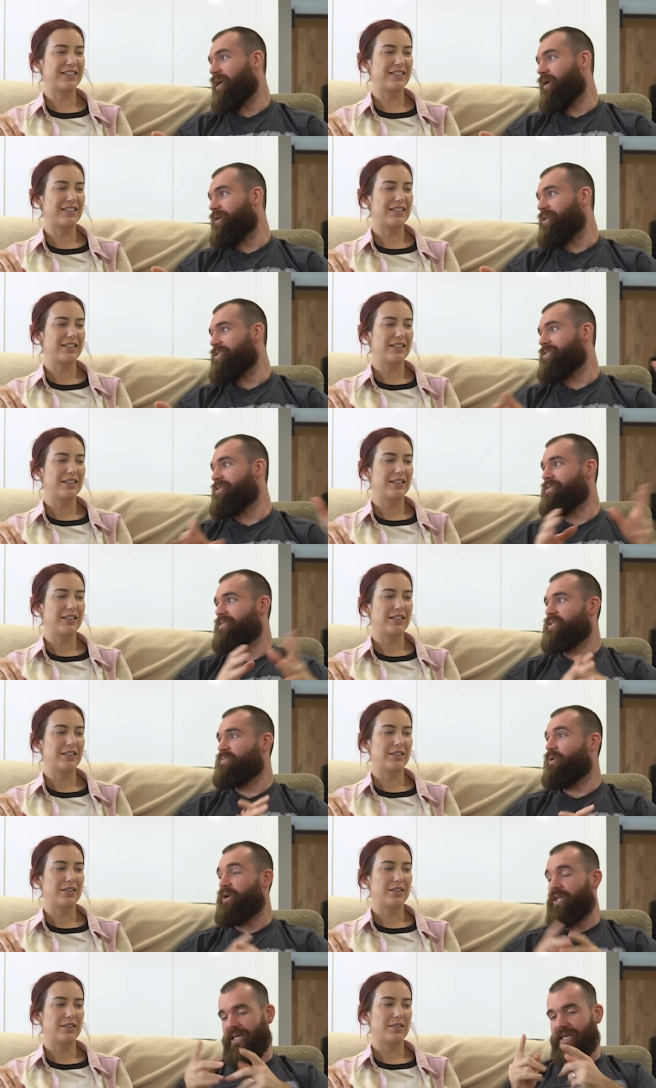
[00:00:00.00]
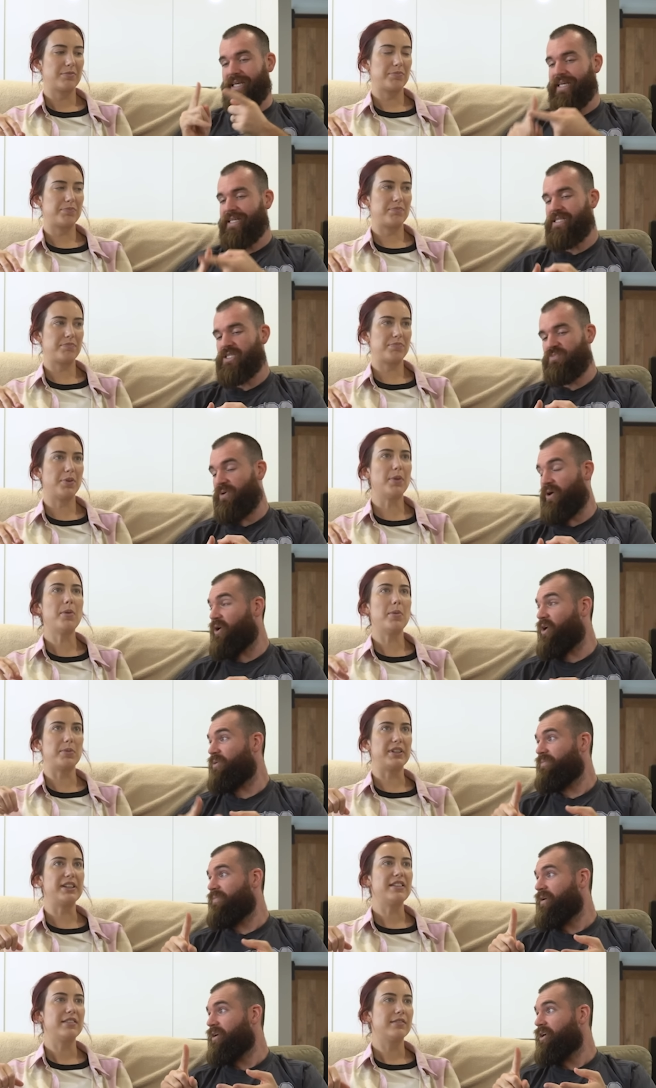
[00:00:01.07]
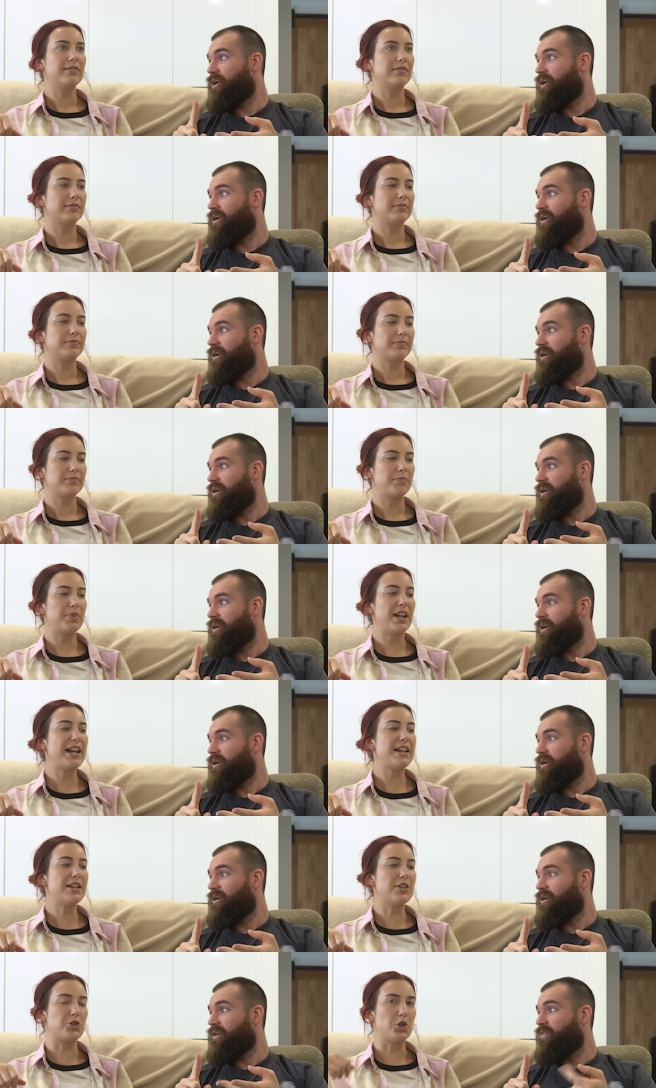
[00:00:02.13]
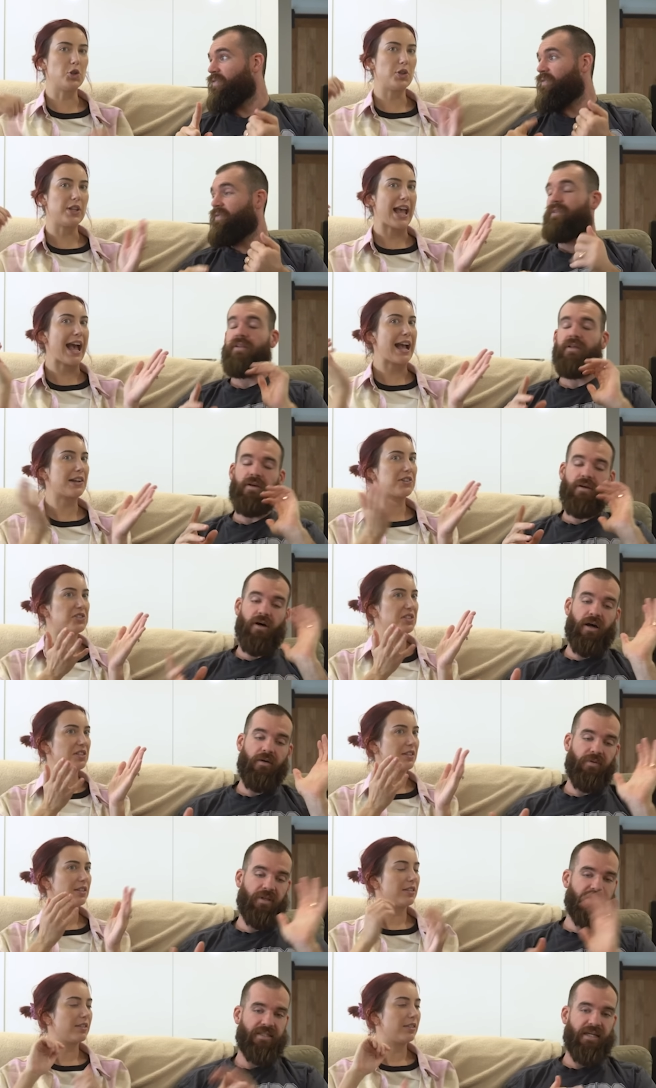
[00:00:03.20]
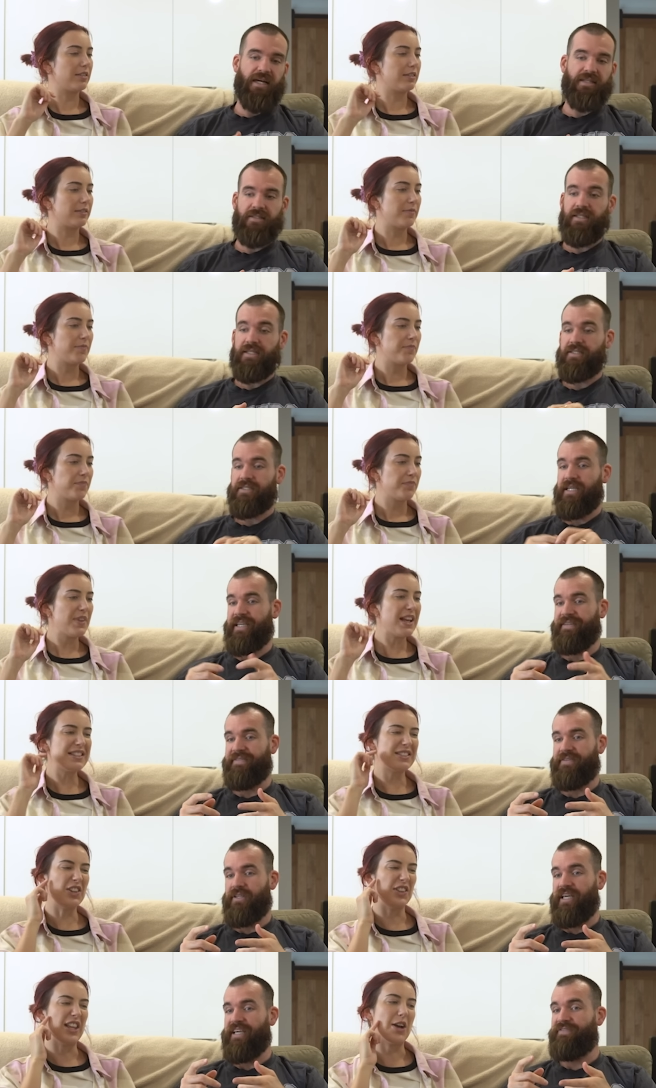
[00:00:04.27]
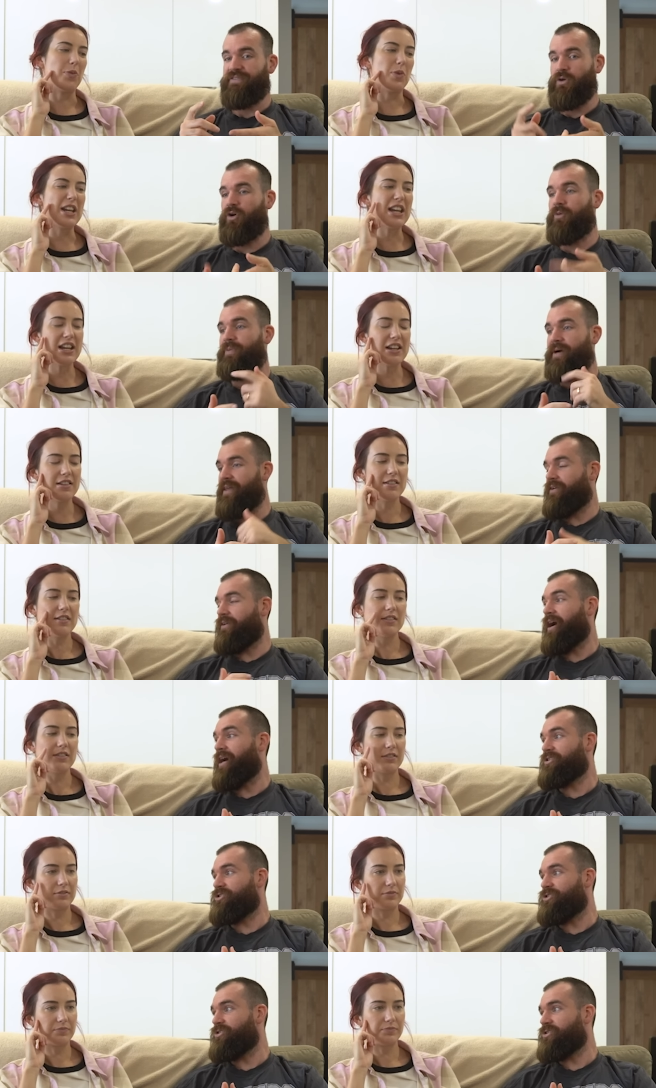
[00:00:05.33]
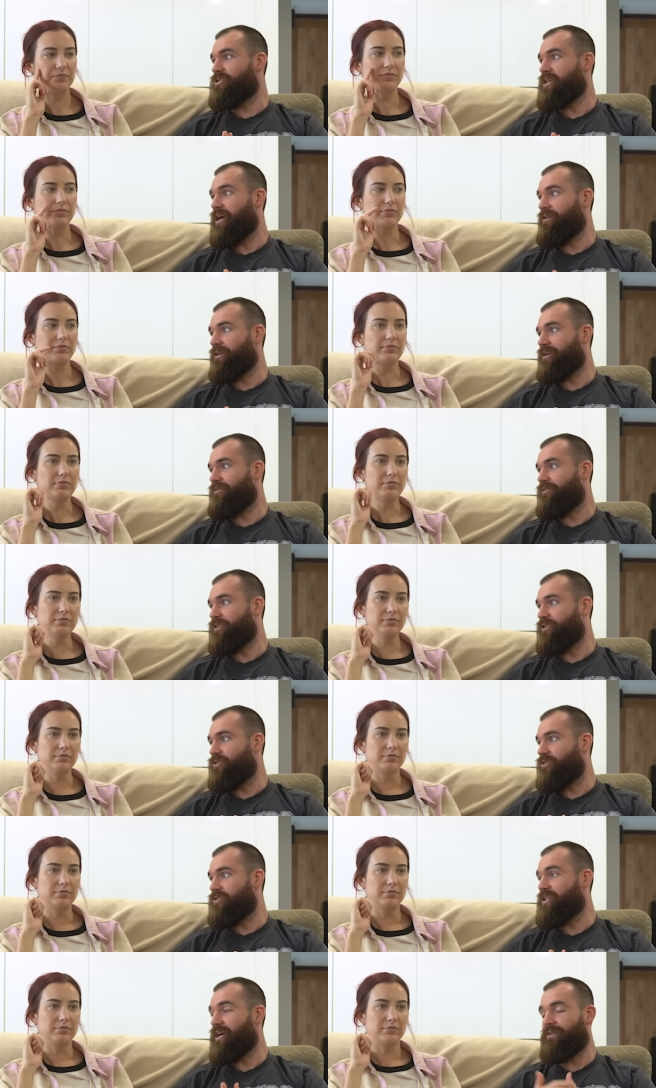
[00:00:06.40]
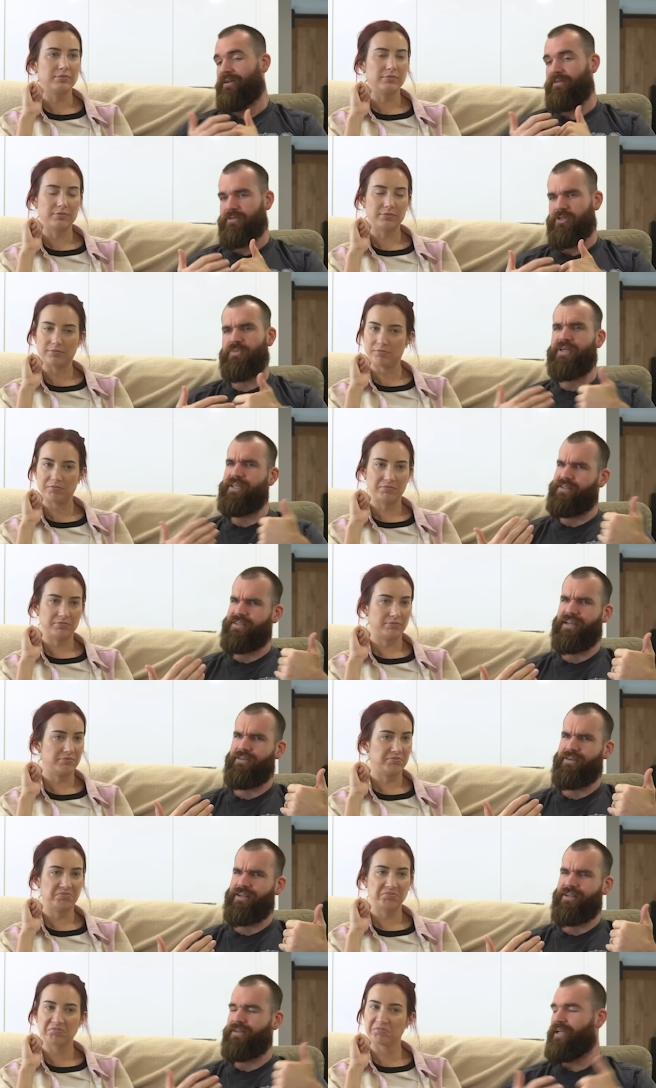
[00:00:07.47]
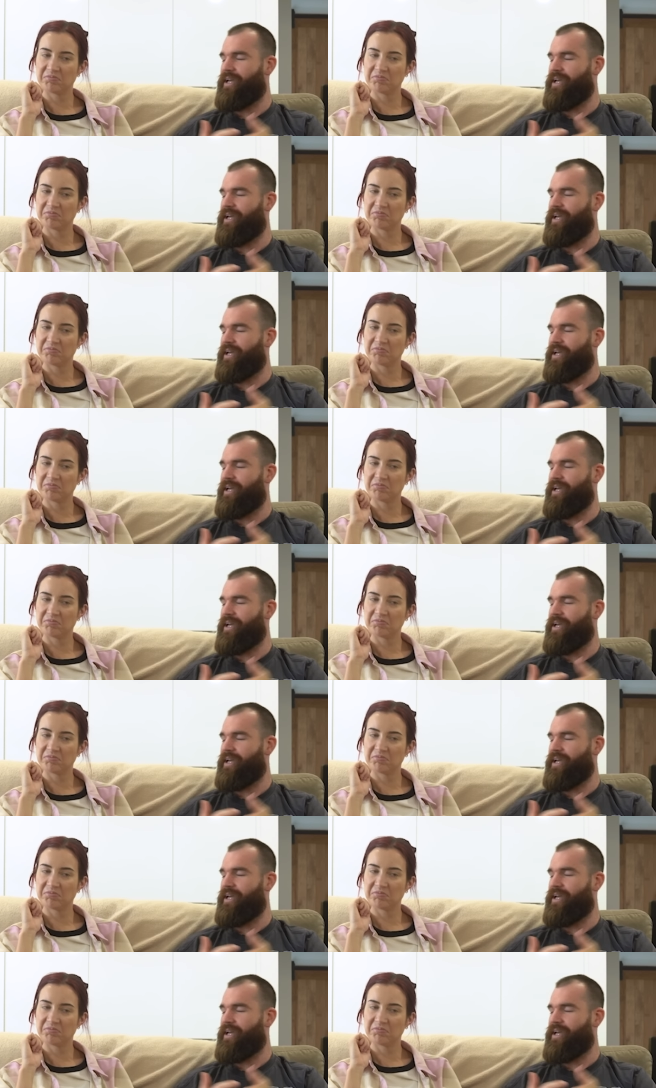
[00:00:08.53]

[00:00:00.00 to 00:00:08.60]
Speaker 1: go in his sister's body? His sperm Probably.
Speaker 2: But he didn't do the act.
Speaker 1: All right, well, let's ask this. That's if, not that If your weird. brother asked you to surrogate for you, surrogate to be a surrogate,